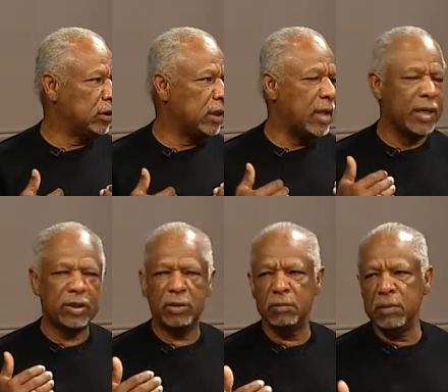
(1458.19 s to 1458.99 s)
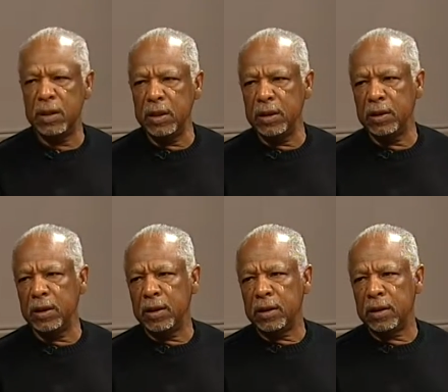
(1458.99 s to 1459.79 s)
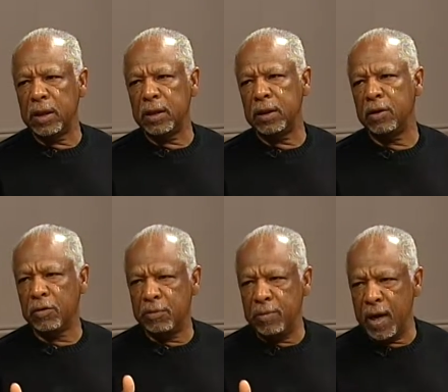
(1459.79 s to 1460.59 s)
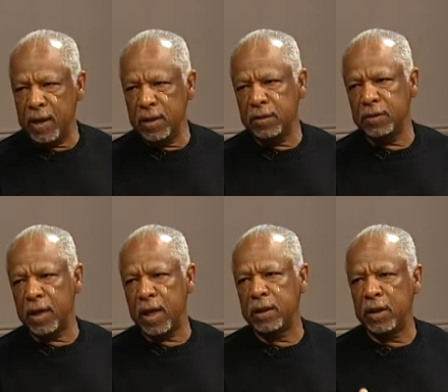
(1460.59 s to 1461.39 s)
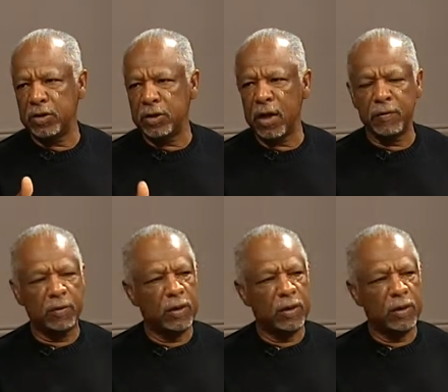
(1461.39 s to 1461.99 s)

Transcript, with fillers: They're not submitted, they're, they're rebellious, and they're stubborn.